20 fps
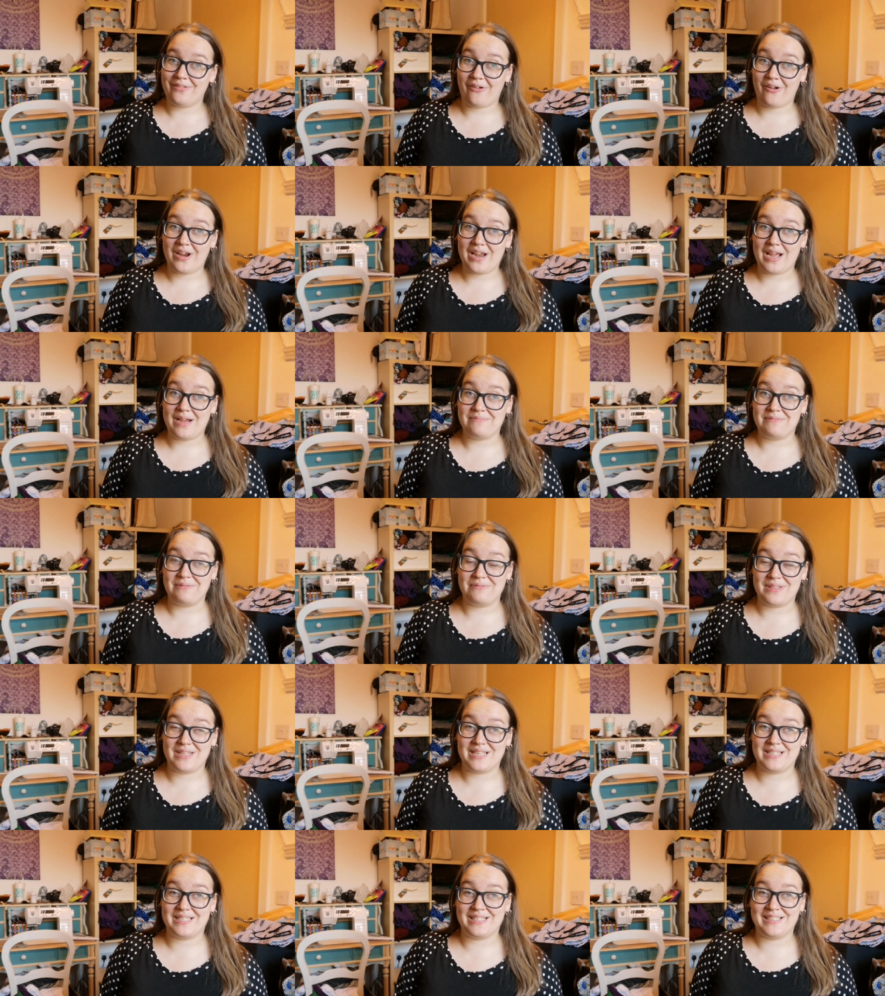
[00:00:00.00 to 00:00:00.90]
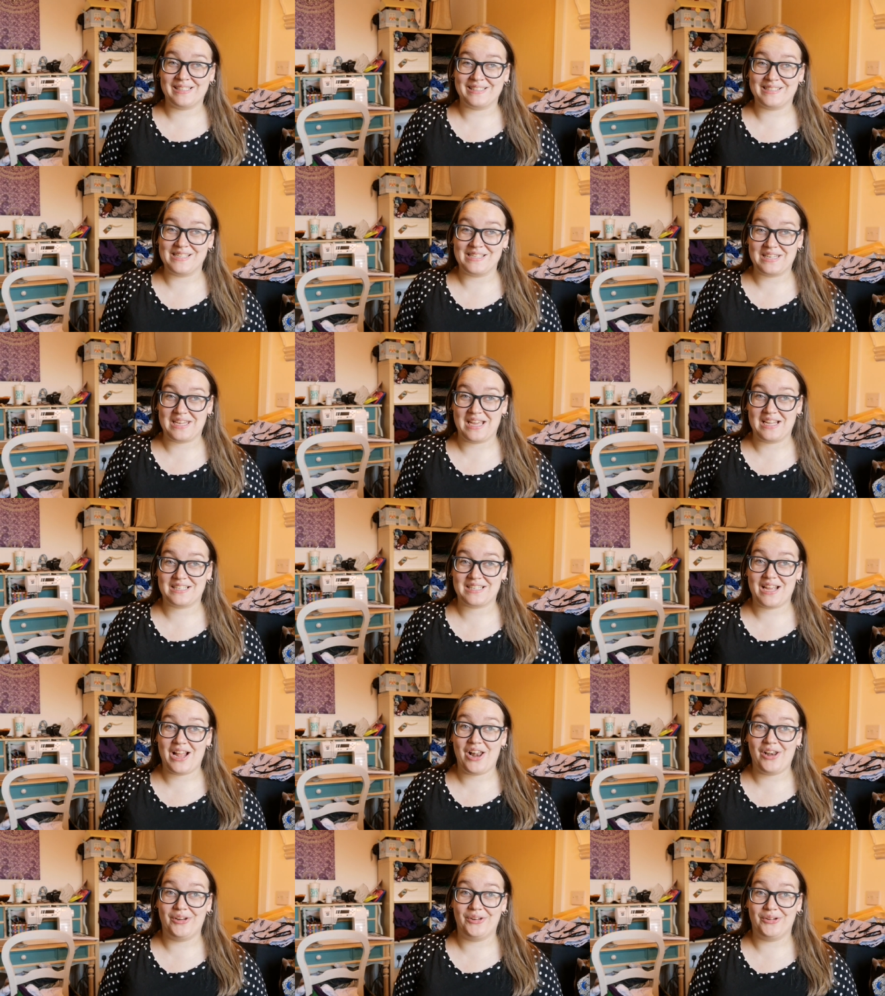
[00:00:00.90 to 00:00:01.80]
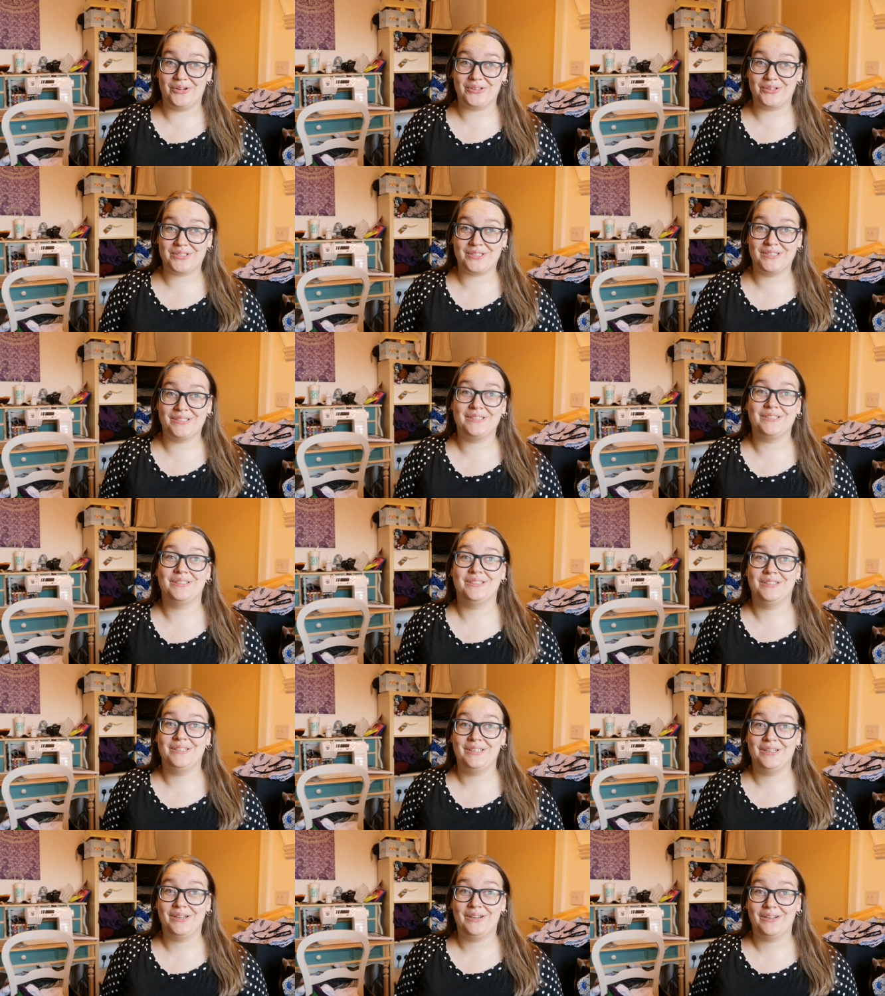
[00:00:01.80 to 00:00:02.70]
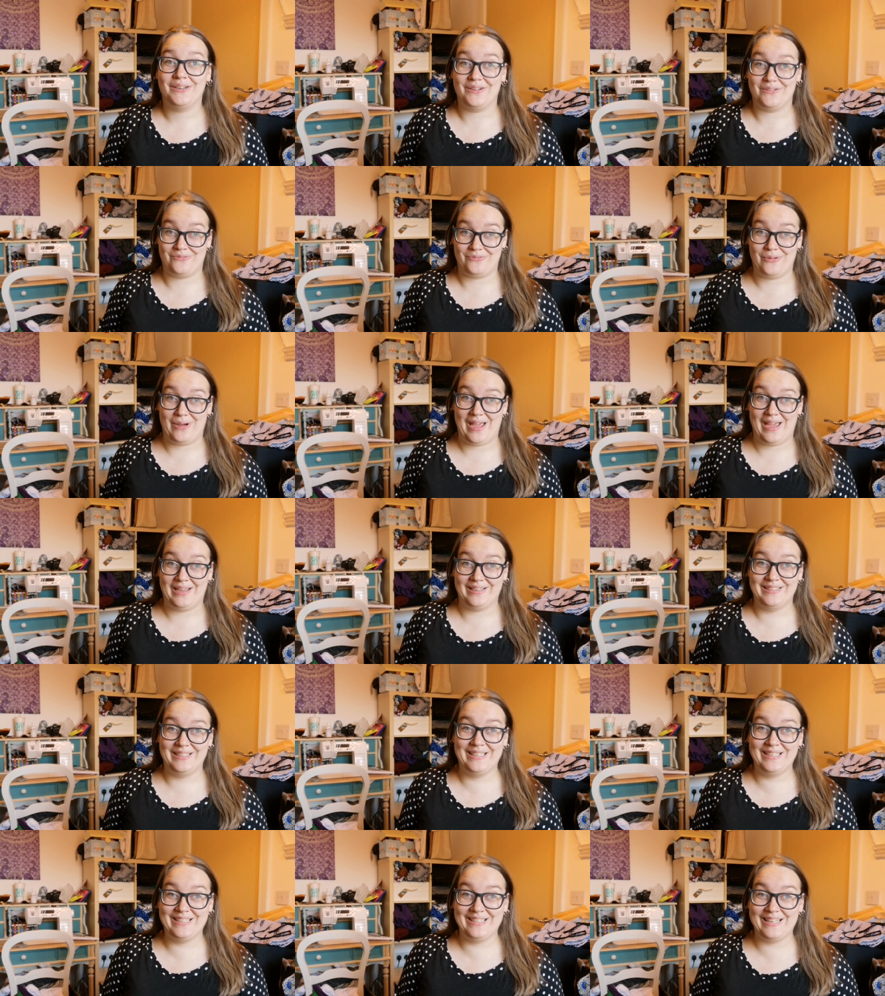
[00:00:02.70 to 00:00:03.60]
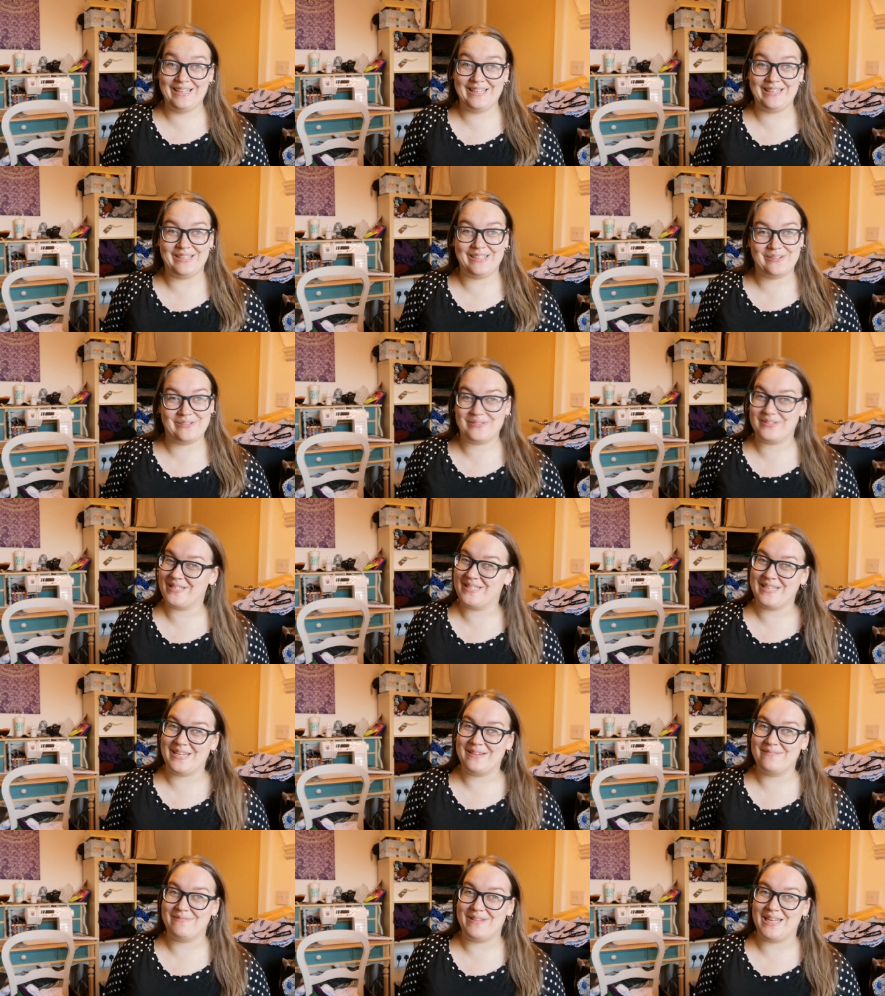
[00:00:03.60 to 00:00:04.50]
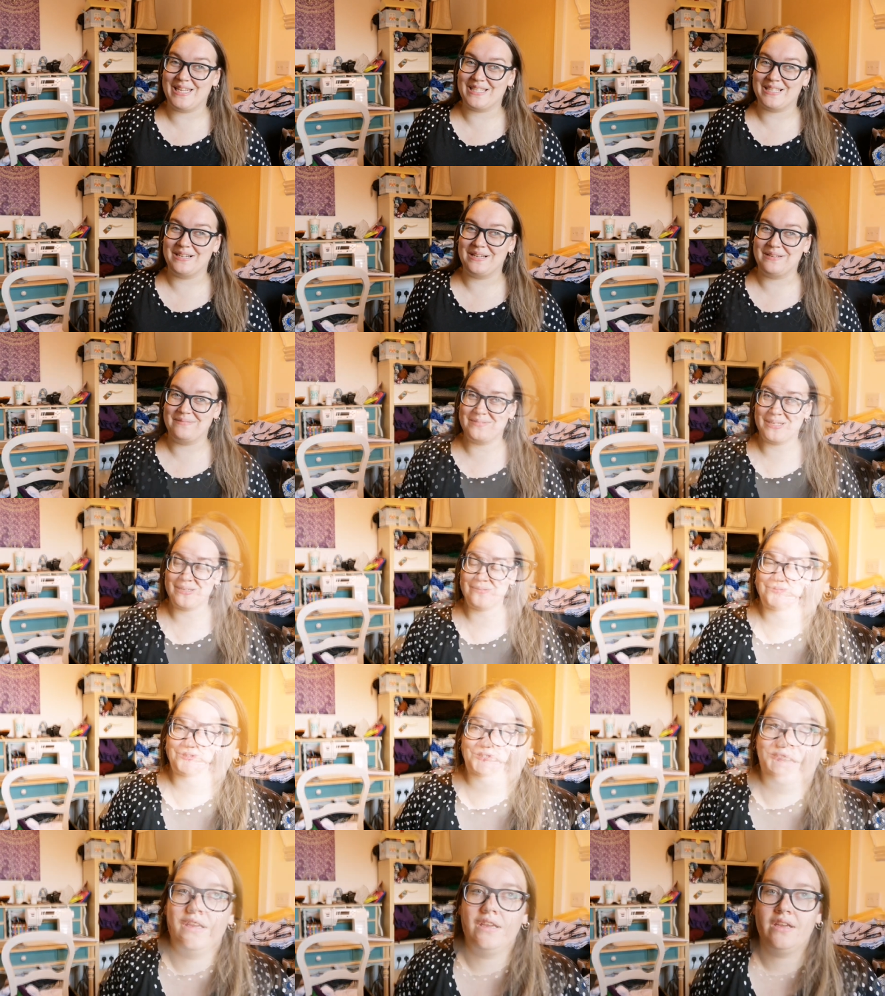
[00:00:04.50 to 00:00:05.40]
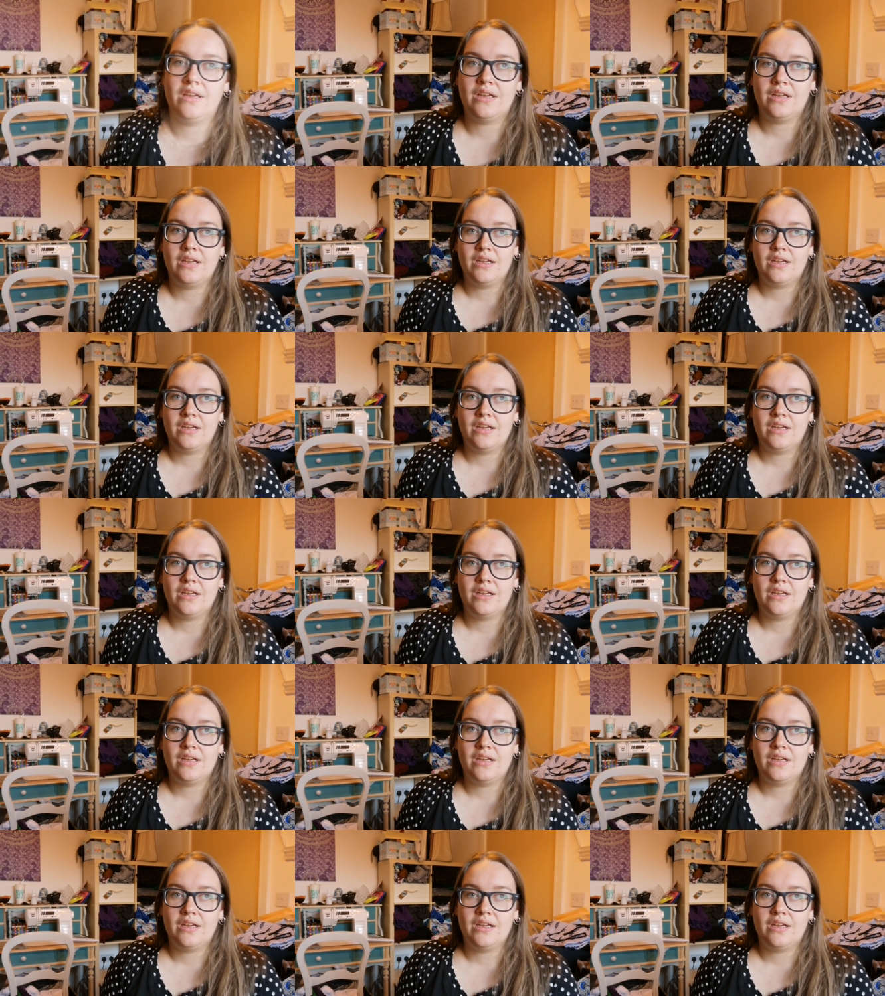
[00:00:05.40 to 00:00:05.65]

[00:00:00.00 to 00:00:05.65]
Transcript: very happy with this. This is going to get a lot of wear. You will see it many times, I'm sure.